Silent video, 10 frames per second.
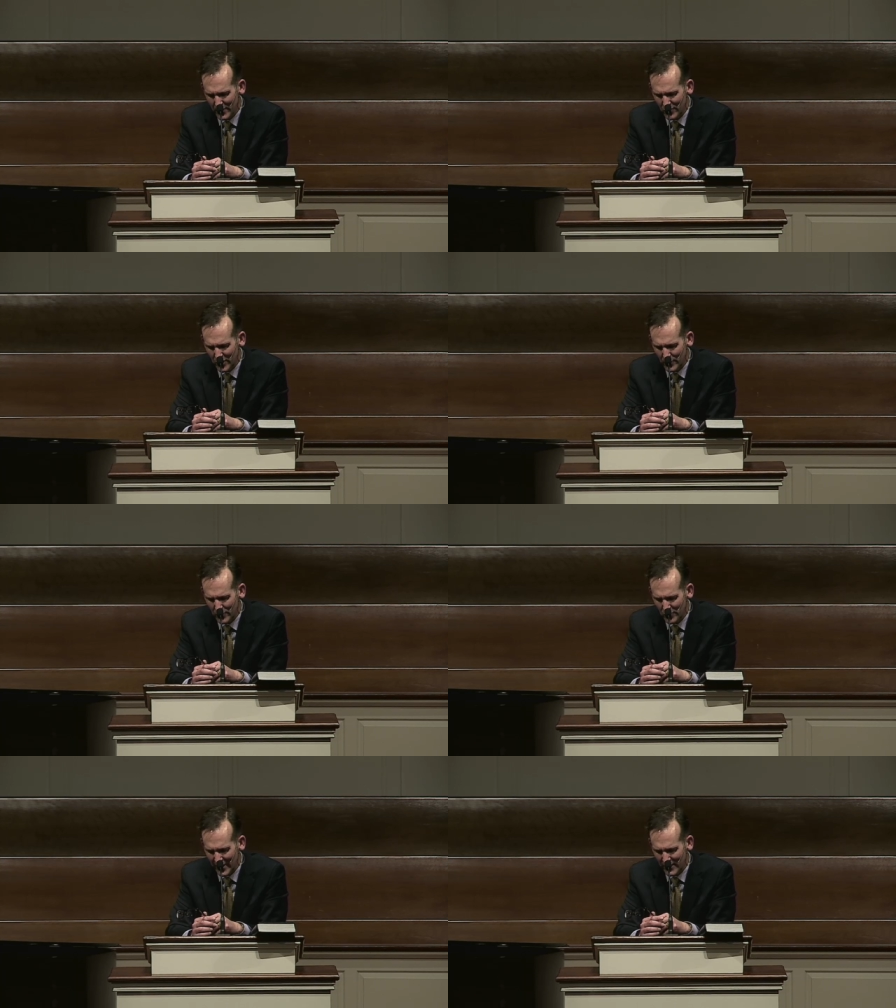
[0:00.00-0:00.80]
Please help
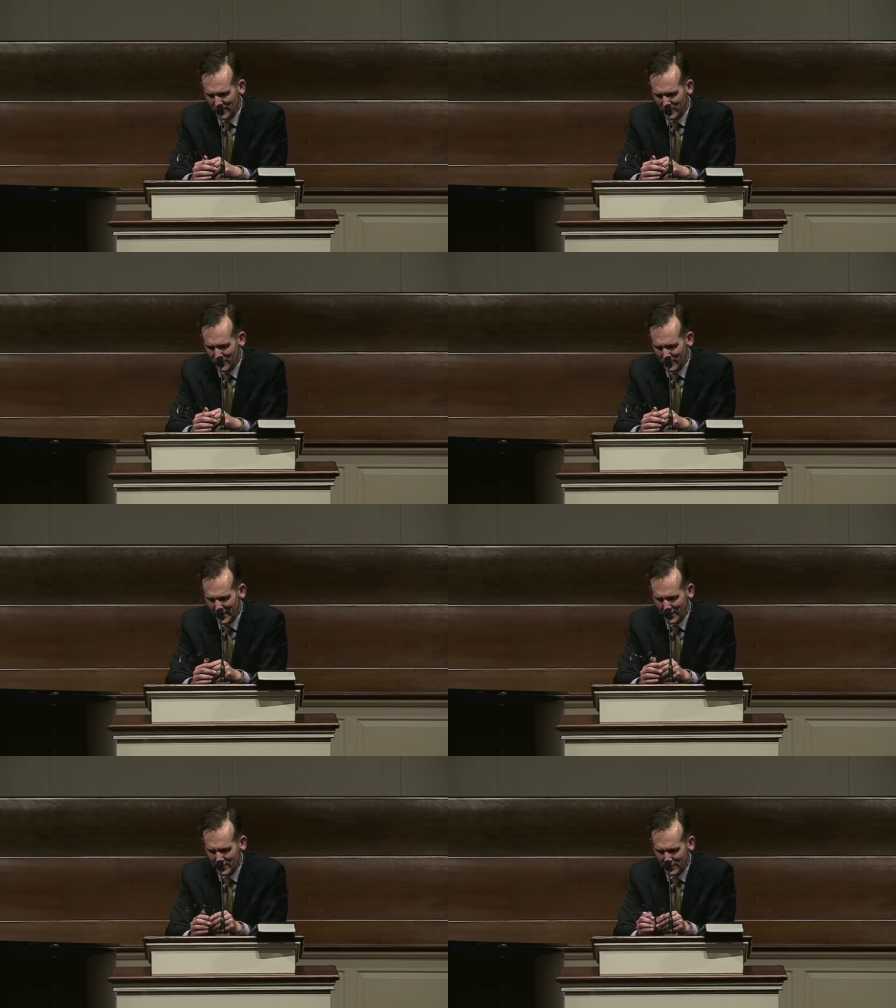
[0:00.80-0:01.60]
us to enter into
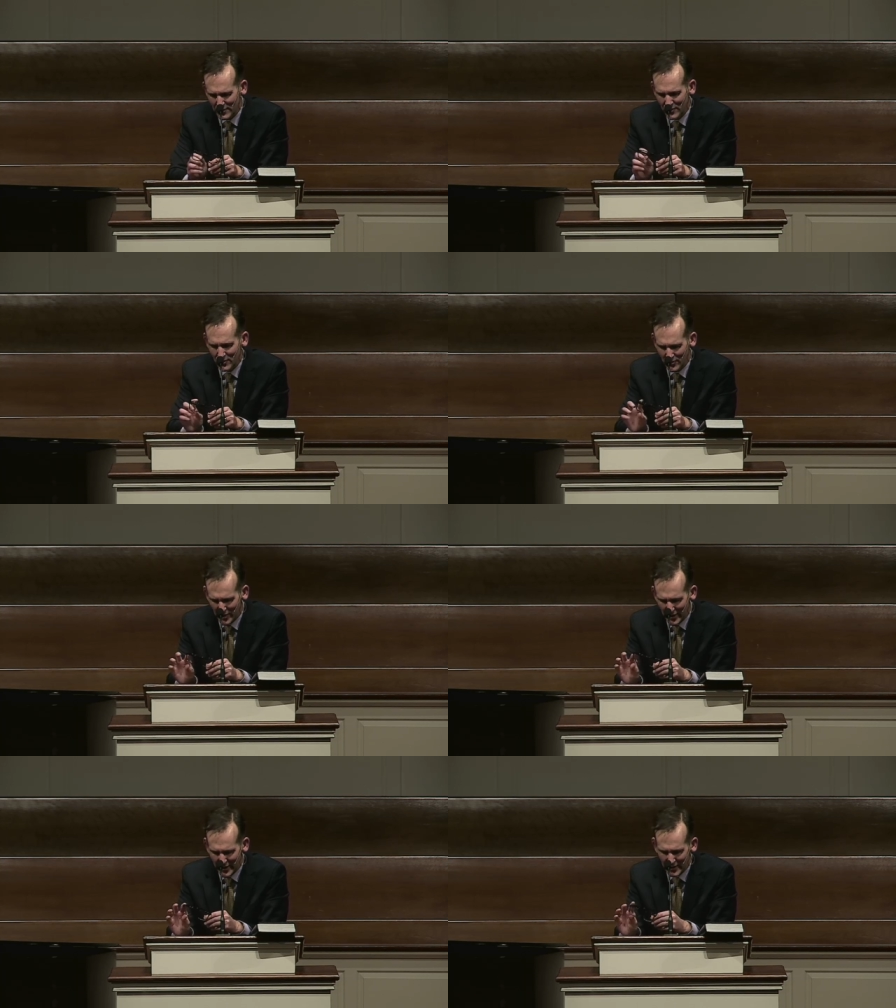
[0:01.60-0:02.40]
that
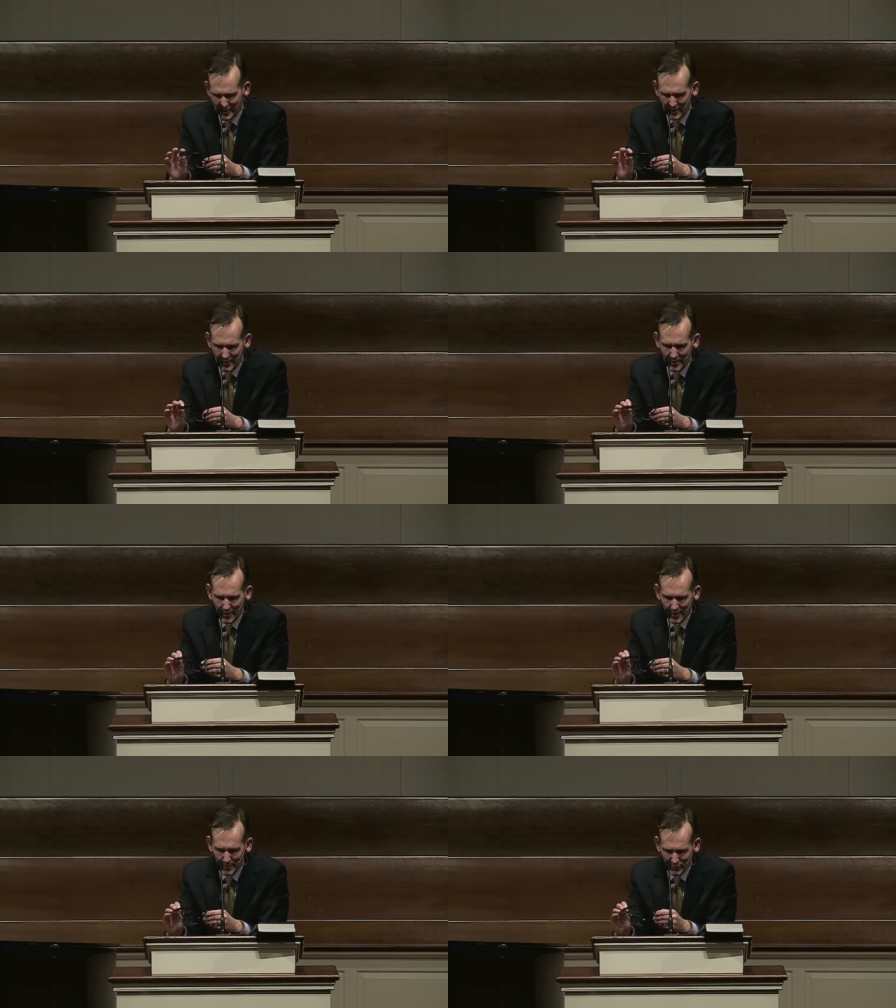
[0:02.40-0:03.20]
today,
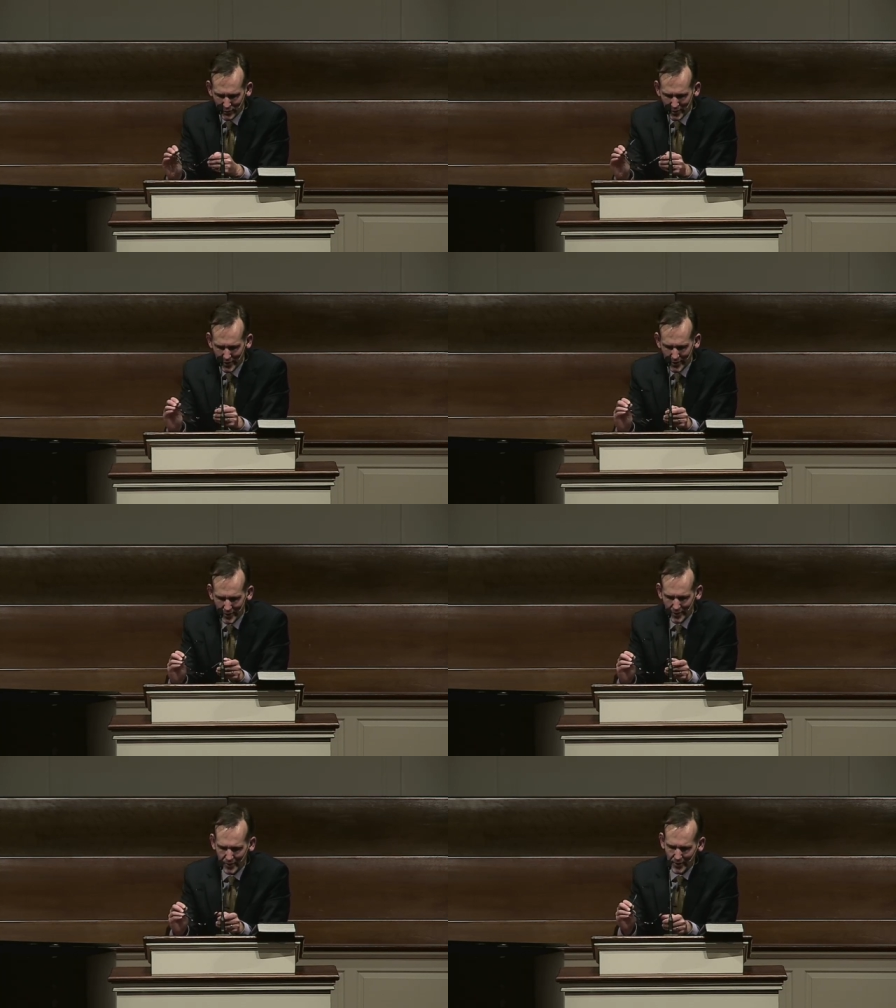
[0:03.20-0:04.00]
I
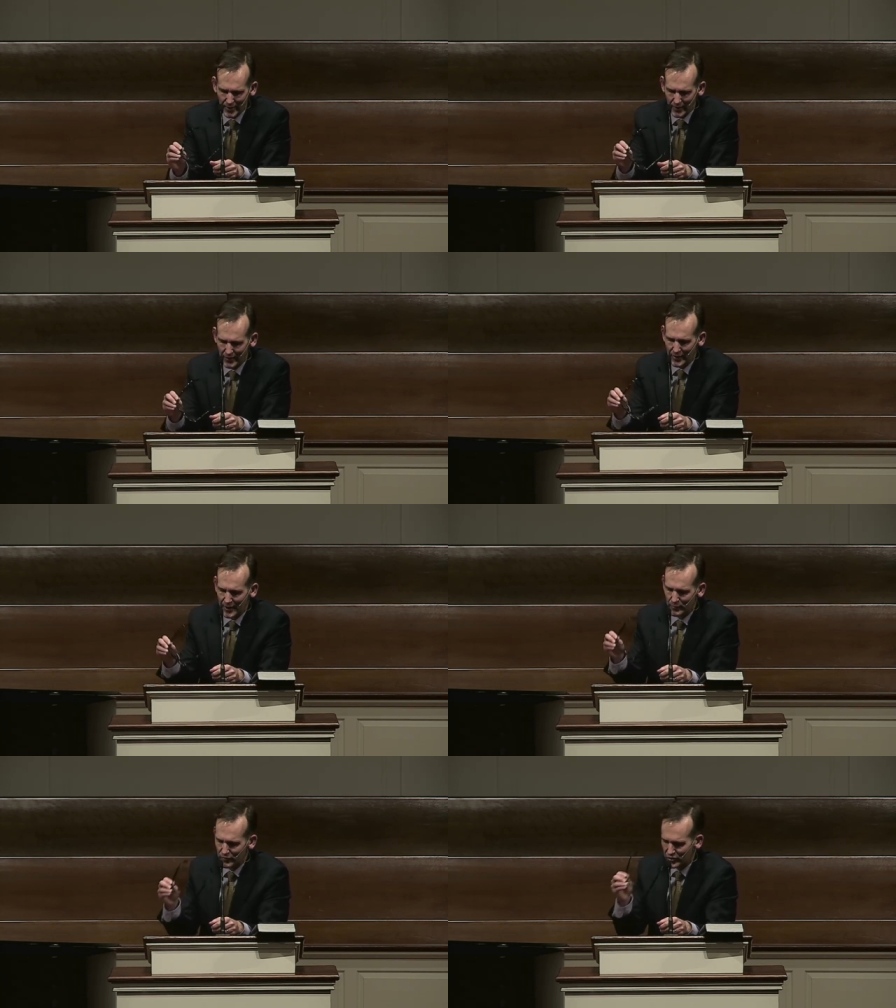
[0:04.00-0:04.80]
pray, in the
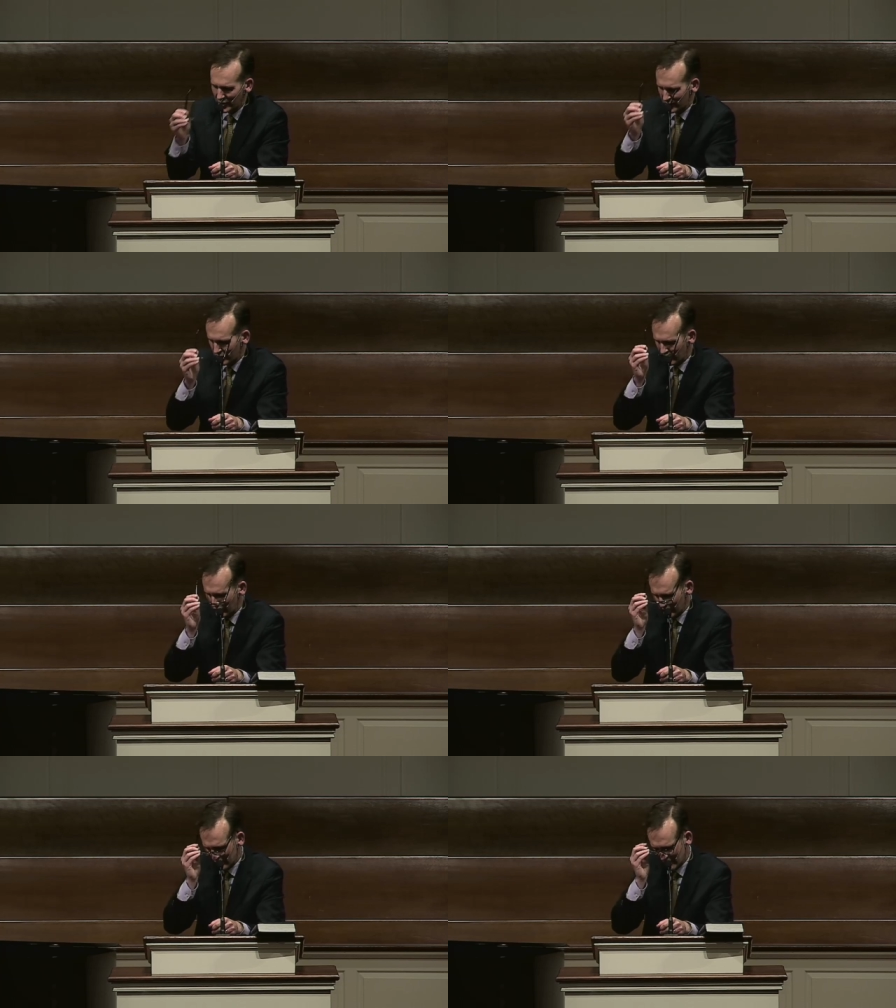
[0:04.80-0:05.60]
name of
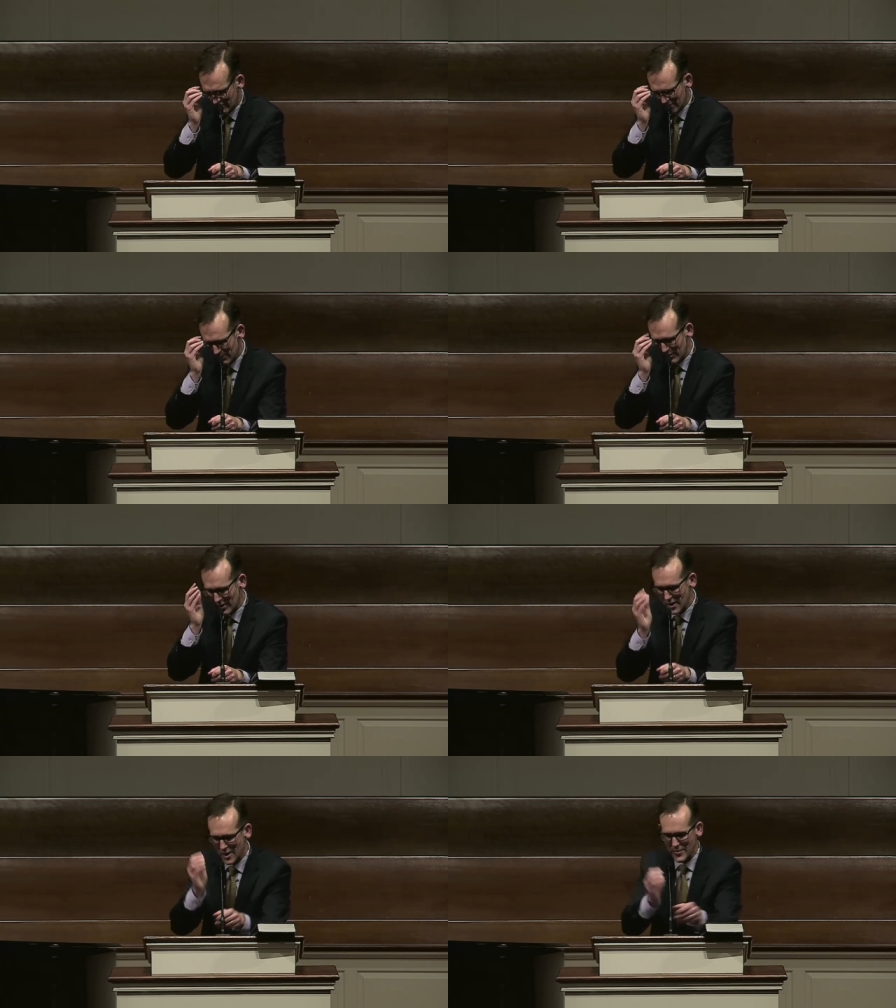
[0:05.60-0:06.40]
Jesus.
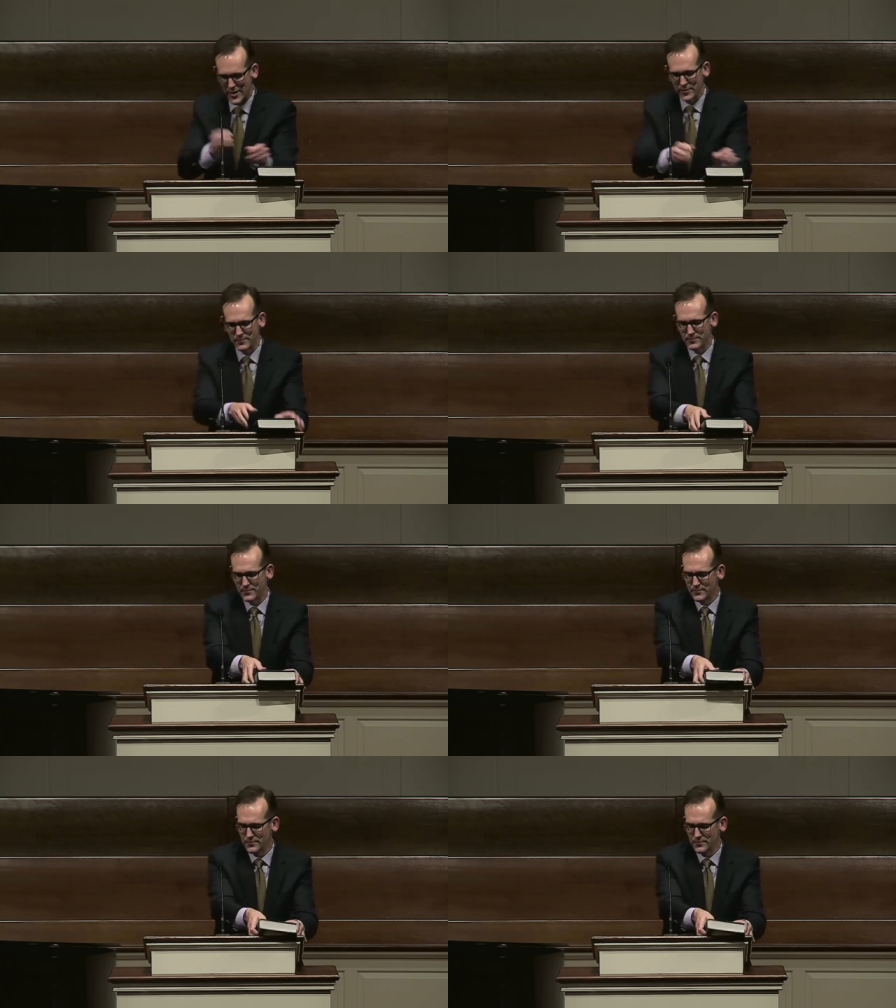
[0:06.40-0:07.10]
Amen.